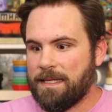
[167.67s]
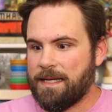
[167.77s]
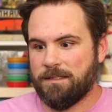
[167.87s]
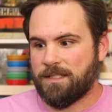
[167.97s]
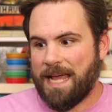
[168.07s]

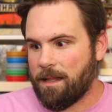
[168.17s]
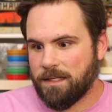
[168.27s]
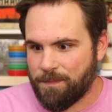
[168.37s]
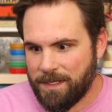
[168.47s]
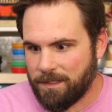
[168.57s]
and
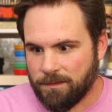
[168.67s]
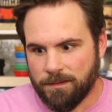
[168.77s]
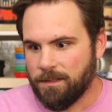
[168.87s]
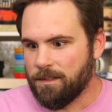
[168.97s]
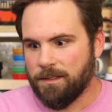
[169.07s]

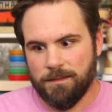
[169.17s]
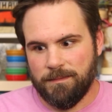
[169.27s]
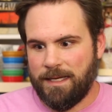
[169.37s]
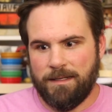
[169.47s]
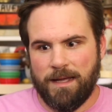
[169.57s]
Talisman,
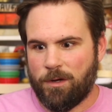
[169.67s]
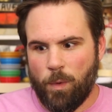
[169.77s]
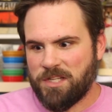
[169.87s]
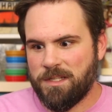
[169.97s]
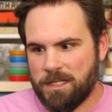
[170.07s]
and I
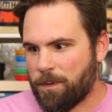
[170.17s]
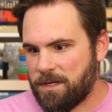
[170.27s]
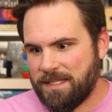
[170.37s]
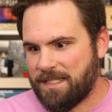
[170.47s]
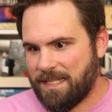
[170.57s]
question this
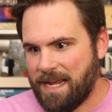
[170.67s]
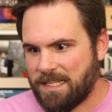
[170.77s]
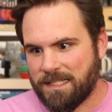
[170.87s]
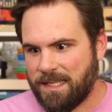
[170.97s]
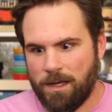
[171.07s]
person's
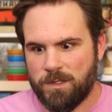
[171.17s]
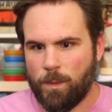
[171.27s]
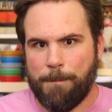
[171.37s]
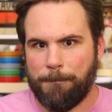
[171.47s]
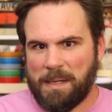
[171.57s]
taste because they also
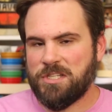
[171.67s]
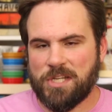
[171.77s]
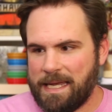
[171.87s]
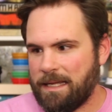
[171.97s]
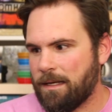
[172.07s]
want
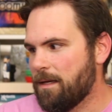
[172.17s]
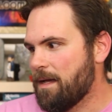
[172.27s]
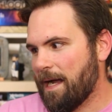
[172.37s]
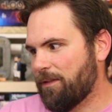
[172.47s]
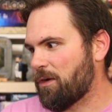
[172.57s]
Munchkin,
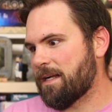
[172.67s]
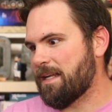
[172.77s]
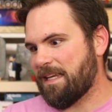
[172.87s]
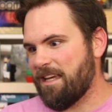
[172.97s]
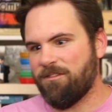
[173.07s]
and they're
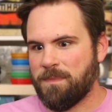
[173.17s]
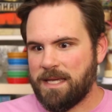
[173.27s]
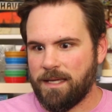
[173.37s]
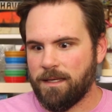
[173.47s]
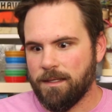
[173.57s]
gonna give
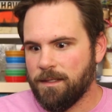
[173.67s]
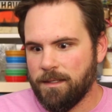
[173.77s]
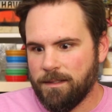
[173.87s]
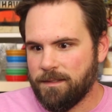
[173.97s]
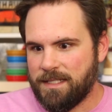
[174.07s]
me
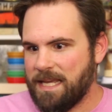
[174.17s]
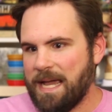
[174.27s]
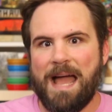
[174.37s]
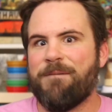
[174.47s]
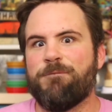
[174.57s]

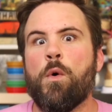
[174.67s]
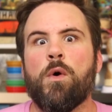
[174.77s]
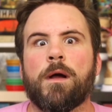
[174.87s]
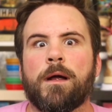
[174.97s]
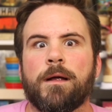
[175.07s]
TI4
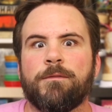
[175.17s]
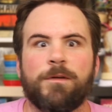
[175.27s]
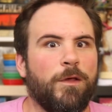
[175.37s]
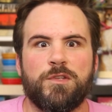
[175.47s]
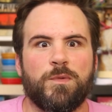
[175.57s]

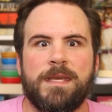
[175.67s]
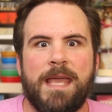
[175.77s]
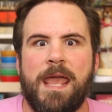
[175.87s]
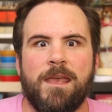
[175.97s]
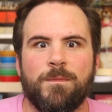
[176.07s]
for those three
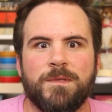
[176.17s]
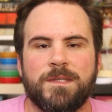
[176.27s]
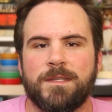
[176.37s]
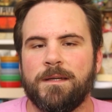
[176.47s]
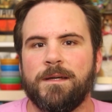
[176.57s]

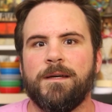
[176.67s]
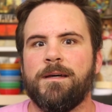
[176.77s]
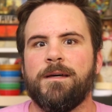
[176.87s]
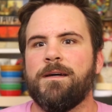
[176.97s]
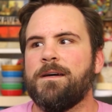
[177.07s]
games.
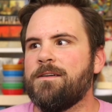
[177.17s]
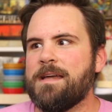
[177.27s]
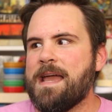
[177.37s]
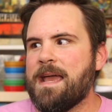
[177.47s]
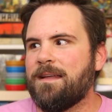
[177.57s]

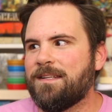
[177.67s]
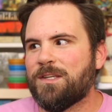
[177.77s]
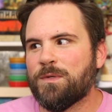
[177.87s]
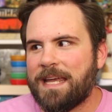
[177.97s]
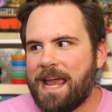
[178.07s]
And
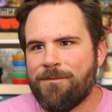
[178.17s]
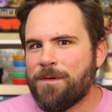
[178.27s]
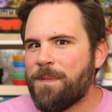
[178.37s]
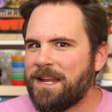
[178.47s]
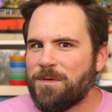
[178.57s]
so it's like
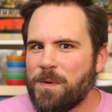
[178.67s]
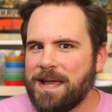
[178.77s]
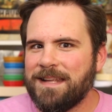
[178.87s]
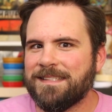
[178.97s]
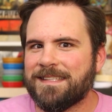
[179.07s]
everybody
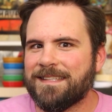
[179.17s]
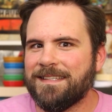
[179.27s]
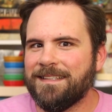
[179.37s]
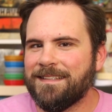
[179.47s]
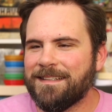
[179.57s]
wins,
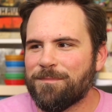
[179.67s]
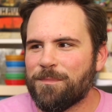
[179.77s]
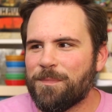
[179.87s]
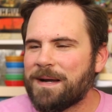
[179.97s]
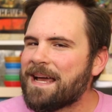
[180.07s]

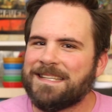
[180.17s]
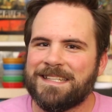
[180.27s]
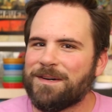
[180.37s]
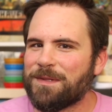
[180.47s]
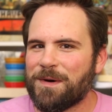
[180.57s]
but I
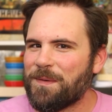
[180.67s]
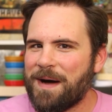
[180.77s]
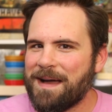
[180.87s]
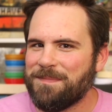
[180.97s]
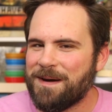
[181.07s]
still don't,
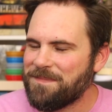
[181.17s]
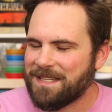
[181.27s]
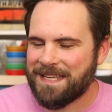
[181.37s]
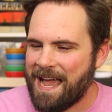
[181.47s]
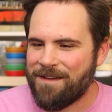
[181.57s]
I, am
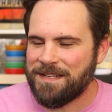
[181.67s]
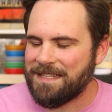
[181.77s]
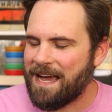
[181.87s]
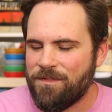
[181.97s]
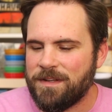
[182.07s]

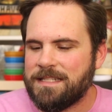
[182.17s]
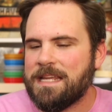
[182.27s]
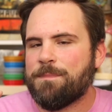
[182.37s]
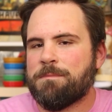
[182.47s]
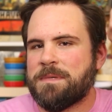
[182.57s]
haven't, I haven't
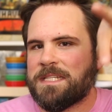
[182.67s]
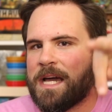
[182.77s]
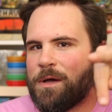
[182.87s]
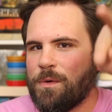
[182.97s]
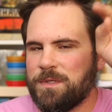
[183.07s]
dipped my
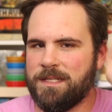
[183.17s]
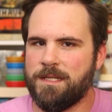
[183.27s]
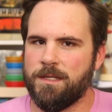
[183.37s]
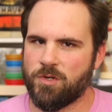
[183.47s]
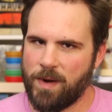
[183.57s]
toes
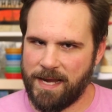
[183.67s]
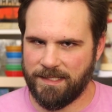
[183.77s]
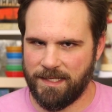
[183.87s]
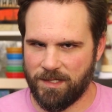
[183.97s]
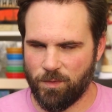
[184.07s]
into the
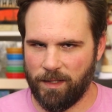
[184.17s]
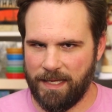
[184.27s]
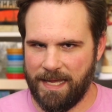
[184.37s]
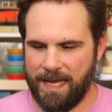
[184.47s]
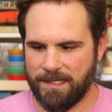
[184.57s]
tradesies
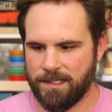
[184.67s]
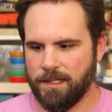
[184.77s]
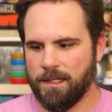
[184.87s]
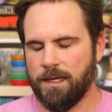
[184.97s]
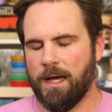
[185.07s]
really yet.
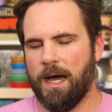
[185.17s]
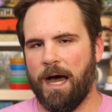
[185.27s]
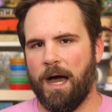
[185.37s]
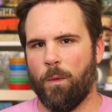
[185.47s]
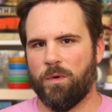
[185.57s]

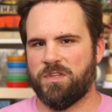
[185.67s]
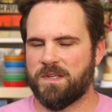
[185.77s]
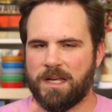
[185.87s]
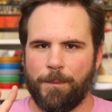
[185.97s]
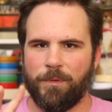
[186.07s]
Uh, with
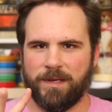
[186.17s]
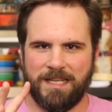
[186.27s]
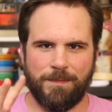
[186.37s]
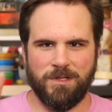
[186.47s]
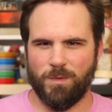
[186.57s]
just a couple
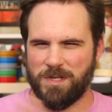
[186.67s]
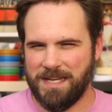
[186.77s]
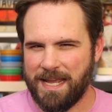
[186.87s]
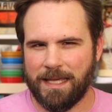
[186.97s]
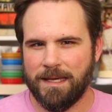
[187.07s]
exceptions, which
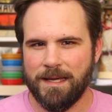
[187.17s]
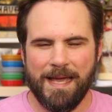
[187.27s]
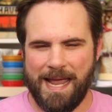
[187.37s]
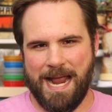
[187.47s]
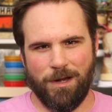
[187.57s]
Nick
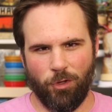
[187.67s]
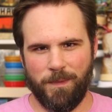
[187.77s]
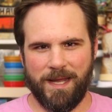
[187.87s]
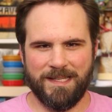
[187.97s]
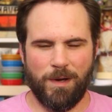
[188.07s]
handled
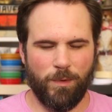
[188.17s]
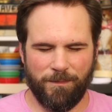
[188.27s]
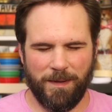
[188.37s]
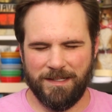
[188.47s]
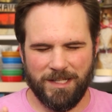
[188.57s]
because I would
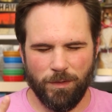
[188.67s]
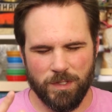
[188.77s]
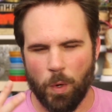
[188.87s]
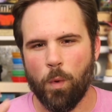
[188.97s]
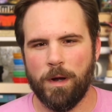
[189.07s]
have been too
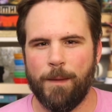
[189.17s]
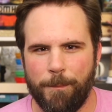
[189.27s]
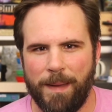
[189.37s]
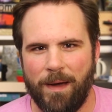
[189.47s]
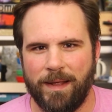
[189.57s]
torn up
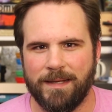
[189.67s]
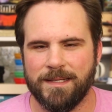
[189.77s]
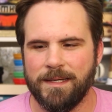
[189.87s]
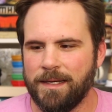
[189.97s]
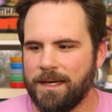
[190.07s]
about
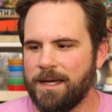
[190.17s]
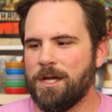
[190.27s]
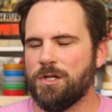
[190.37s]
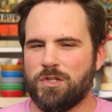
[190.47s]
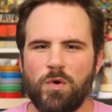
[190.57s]
it.
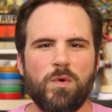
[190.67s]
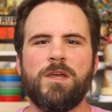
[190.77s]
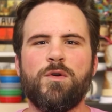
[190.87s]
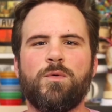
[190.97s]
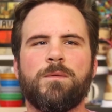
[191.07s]
Do
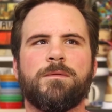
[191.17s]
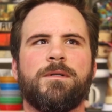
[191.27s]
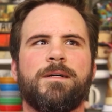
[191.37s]
you